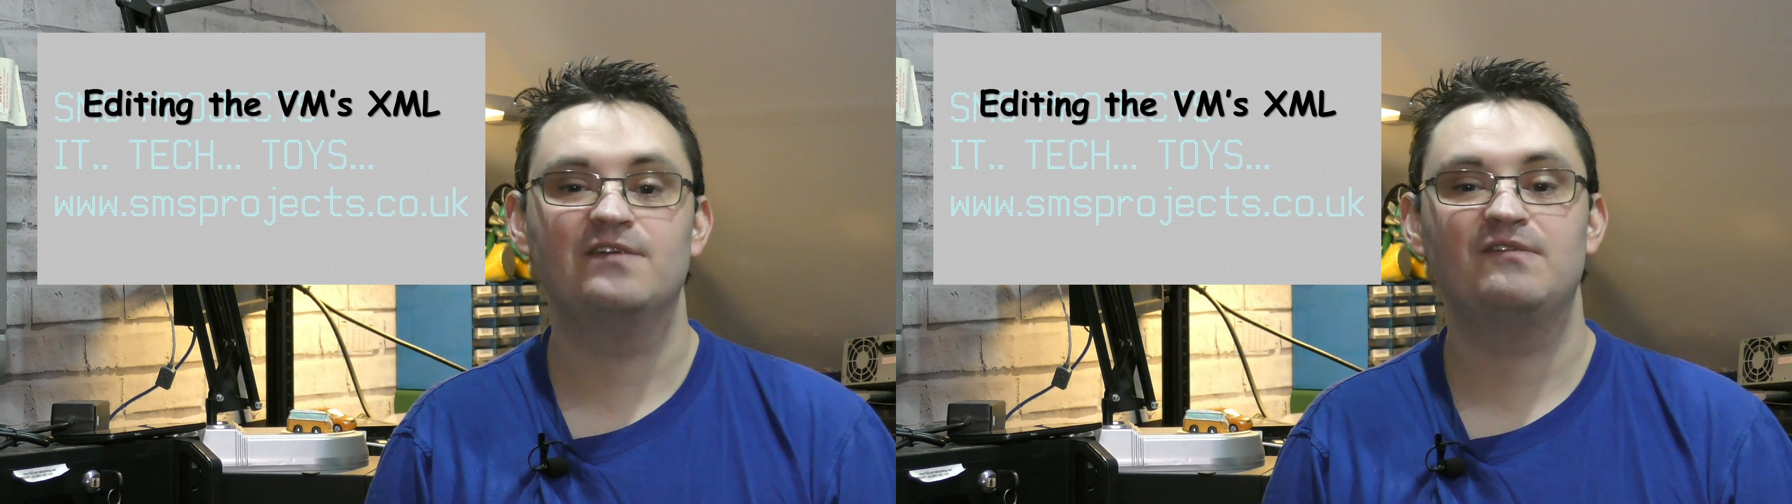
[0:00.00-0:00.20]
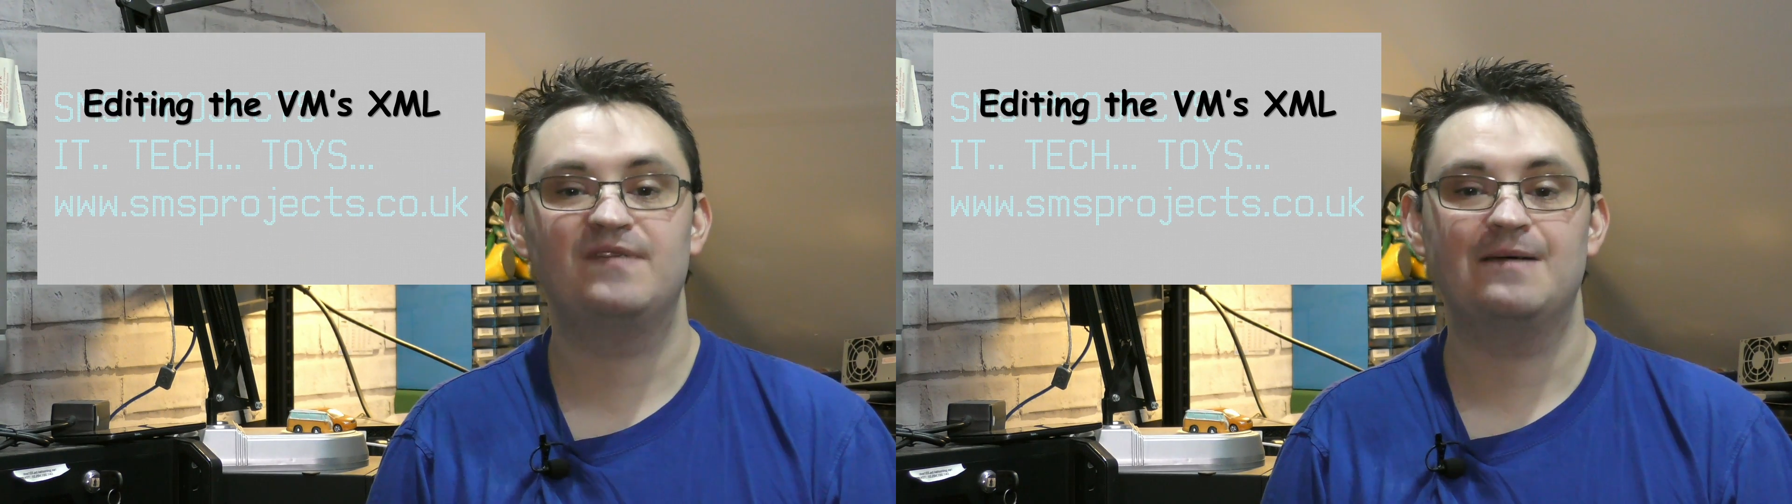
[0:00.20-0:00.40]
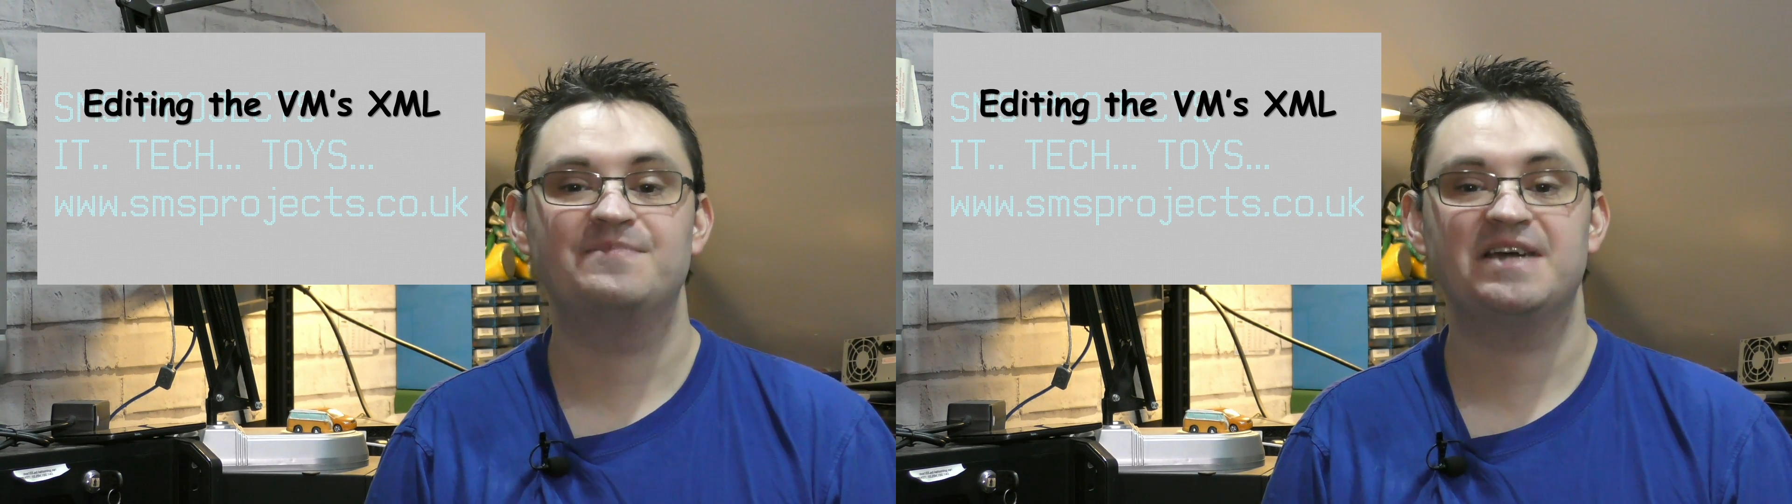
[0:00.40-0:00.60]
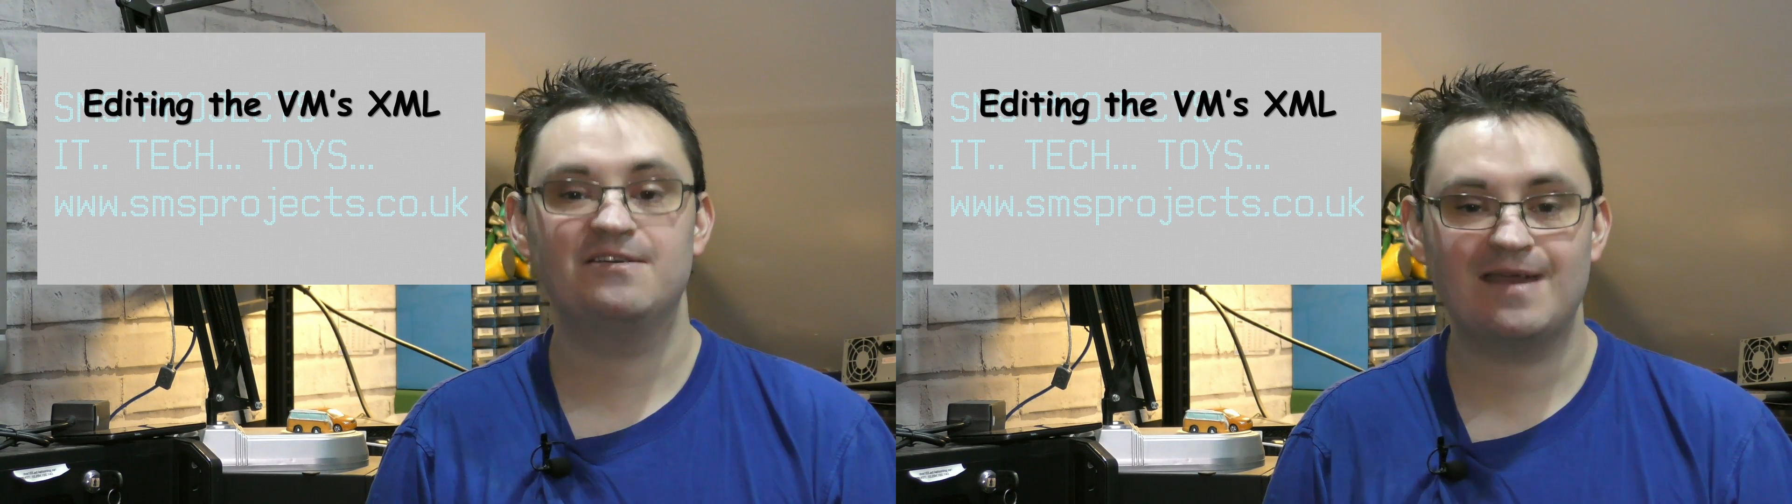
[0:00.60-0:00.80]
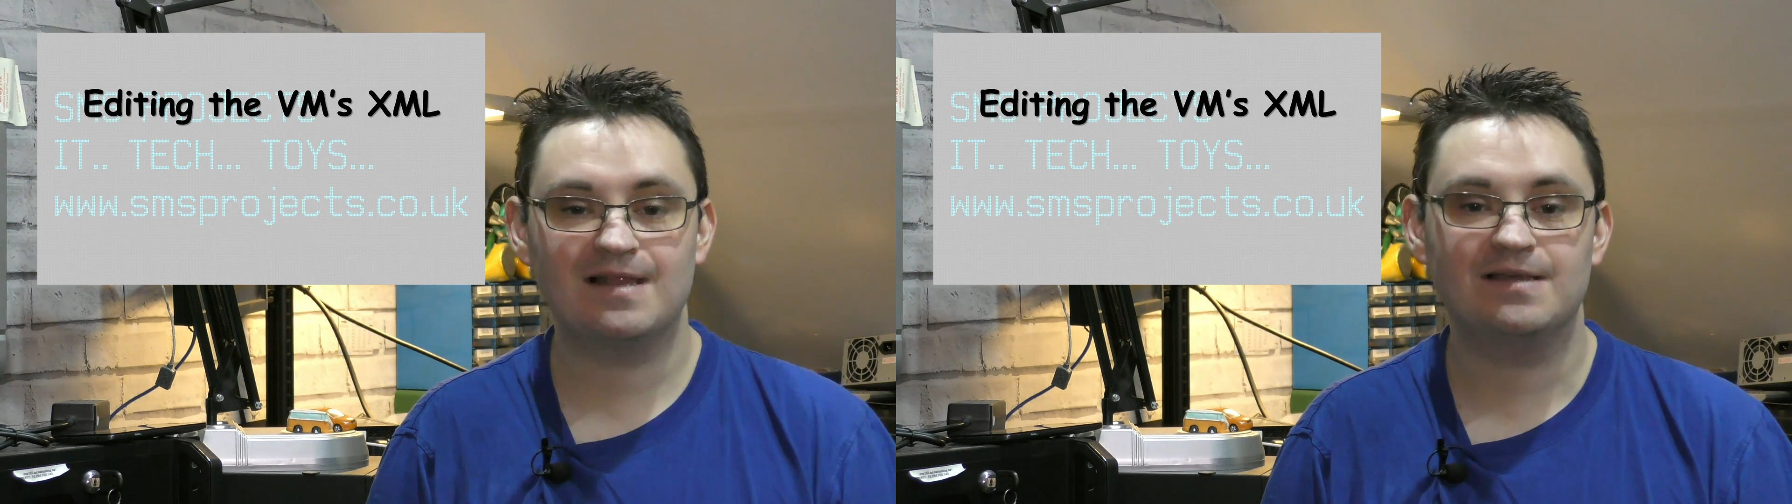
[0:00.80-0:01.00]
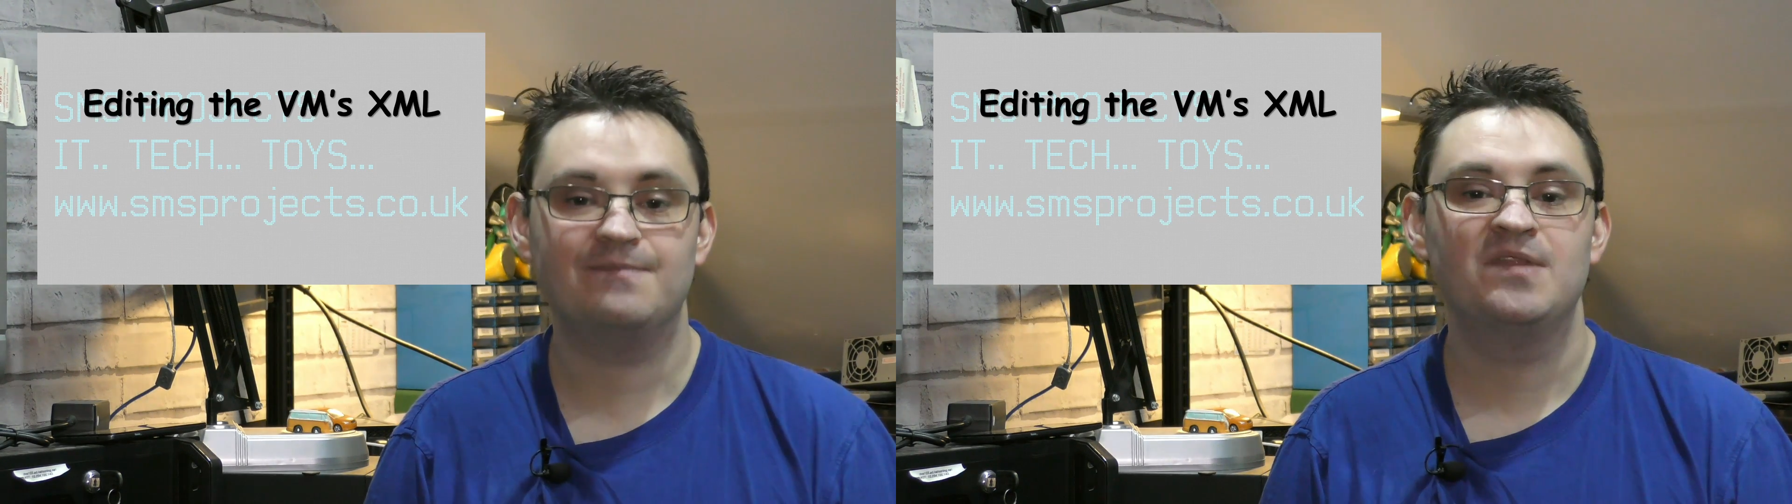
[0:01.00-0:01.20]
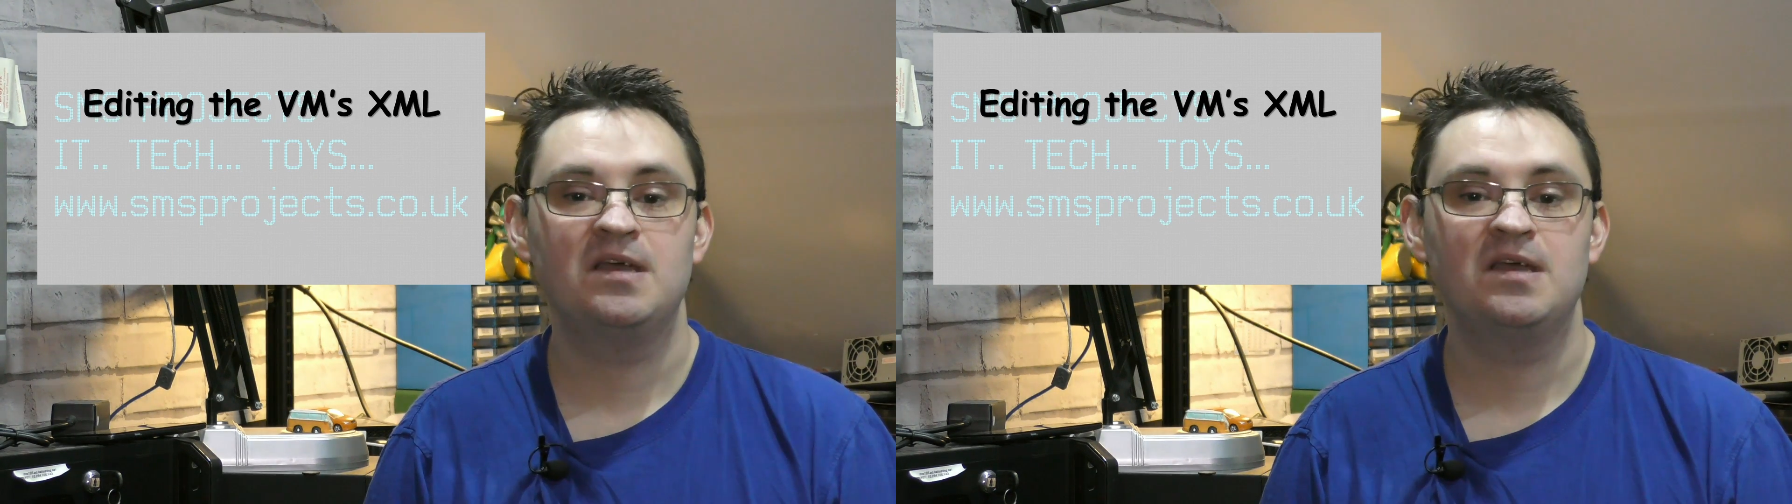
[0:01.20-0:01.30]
of a VM directly.